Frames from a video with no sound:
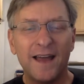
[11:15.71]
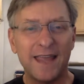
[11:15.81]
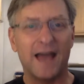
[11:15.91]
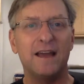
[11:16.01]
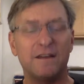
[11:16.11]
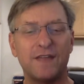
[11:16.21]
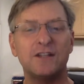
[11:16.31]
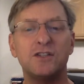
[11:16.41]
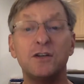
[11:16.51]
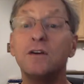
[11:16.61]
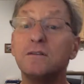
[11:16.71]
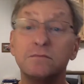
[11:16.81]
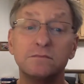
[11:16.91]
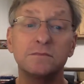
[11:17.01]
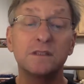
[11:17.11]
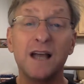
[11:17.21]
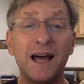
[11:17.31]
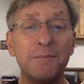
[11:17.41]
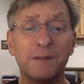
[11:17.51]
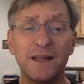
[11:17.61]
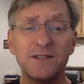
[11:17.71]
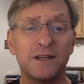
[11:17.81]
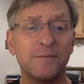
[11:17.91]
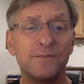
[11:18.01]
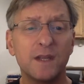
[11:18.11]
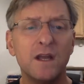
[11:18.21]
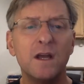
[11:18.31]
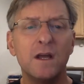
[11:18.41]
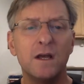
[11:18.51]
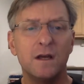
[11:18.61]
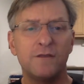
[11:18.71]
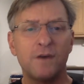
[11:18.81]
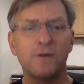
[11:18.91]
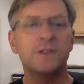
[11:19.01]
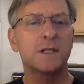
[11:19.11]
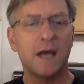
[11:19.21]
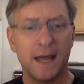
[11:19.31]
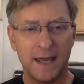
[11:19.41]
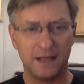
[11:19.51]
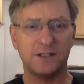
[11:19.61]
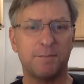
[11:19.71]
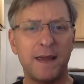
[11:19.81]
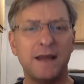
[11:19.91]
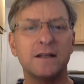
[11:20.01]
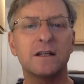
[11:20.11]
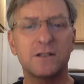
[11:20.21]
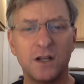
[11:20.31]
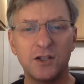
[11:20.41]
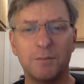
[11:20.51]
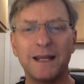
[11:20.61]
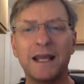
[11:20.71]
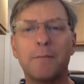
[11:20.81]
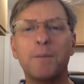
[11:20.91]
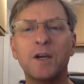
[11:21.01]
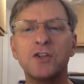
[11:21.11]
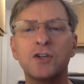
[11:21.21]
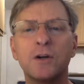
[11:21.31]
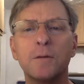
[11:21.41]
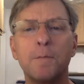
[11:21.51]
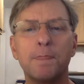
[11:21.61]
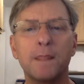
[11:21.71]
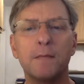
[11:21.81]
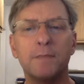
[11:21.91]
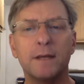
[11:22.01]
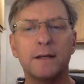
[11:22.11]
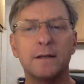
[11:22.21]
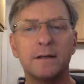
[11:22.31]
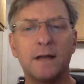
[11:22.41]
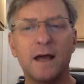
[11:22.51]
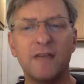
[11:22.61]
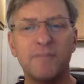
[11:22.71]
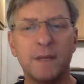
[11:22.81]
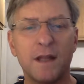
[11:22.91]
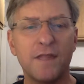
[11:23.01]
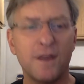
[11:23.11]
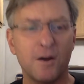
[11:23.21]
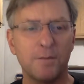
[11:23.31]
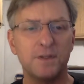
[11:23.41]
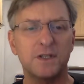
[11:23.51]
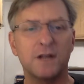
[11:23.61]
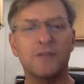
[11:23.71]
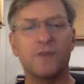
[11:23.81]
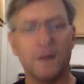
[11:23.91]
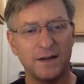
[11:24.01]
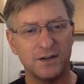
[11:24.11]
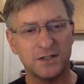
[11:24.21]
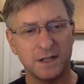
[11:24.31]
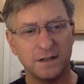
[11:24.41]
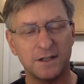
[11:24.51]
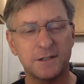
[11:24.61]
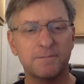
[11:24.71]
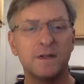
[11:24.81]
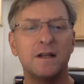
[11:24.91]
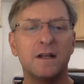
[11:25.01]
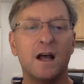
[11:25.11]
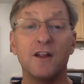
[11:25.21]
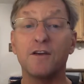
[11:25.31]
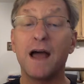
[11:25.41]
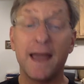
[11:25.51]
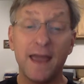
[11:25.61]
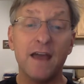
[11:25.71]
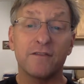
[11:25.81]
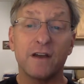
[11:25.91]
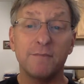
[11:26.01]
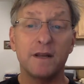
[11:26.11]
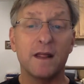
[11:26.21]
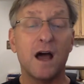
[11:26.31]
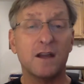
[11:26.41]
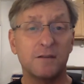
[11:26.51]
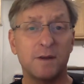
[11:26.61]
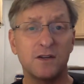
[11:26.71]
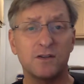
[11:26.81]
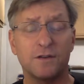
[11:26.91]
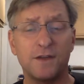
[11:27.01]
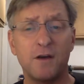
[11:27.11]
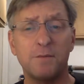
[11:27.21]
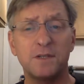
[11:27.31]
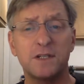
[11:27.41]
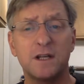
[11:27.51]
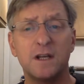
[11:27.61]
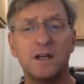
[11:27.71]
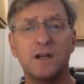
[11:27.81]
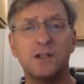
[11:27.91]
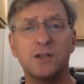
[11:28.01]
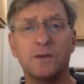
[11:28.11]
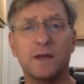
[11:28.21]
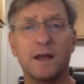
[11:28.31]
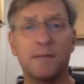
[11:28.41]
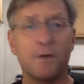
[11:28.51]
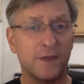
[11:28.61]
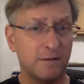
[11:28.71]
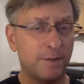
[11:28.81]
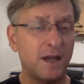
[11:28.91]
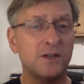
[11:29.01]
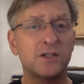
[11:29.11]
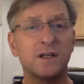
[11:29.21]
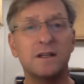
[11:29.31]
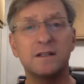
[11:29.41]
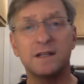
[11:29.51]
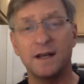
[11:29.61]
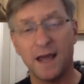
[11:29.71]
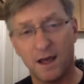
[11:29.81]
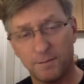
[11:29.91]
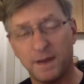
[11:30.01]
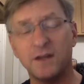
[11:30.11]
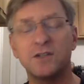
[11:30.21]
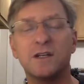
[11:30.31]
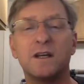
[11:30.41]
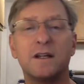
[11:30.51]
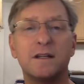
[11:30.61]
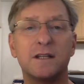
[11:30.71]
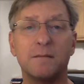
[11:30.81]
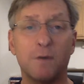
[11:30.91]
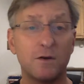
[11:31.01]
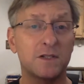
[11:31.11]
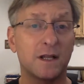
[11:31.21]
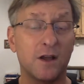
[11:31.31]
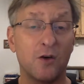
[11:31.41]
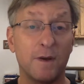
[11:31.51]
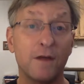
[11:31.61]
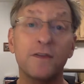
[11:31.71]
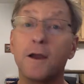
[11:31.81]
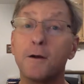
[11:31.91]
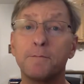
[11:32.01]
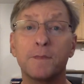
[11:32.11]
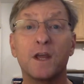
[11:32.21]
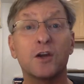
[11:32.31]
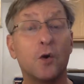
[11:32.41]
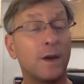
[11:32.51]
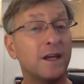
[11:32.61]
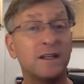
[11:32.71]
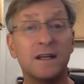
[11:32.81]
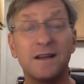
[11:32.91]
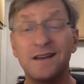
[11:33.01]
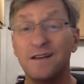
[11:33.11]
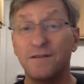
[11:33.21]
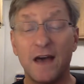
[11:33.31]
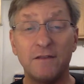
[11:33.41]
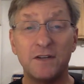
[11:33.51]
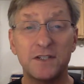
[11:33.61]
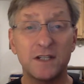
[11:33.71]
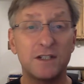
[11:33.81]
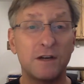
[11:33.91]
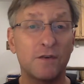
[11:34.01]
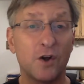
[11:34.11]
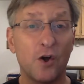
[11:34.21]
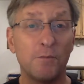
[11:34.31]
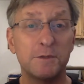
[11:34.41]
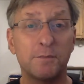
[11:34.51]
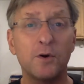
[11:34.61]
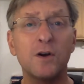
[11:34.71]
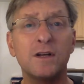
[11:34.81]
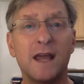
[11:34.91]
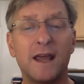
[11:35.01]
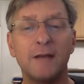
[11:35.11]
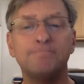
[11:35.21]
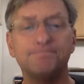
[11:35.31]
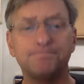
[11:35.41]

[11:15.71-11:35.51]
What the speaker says: Yeah, if that's you, God bless you. Folks, I hate to paint such a bleak picture, but I've been a therapist on the front. I just said this. I've been an occupational therapist doing both inpatient and outpatient and mostly home health care, going into 5 to 6 different homes per day.